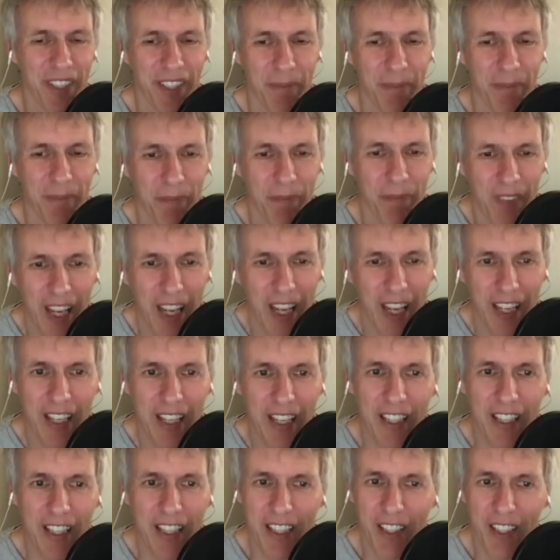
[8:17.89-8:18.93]
So,
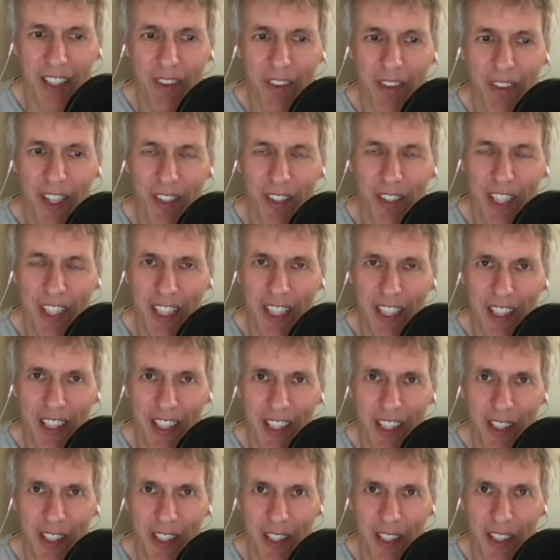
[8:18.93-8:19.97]
yeah, it's very interesting,
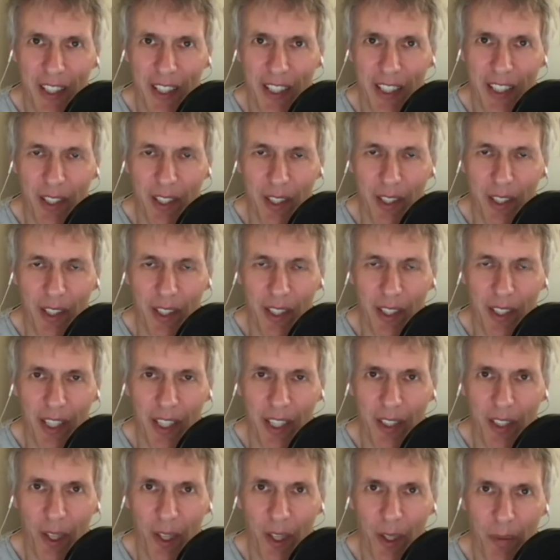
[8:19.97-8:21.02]
I think, that
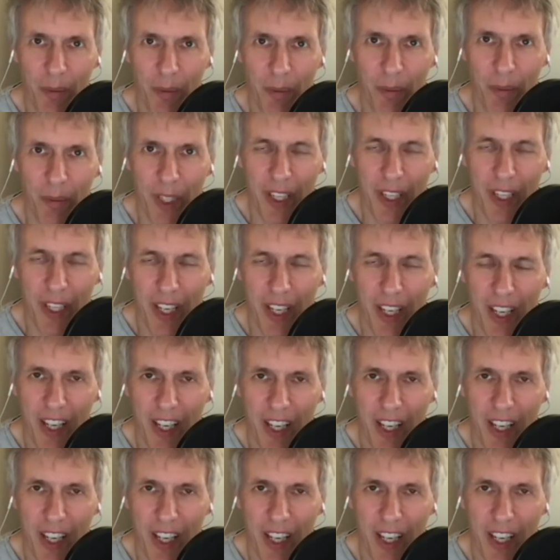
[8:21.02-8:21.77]
these terms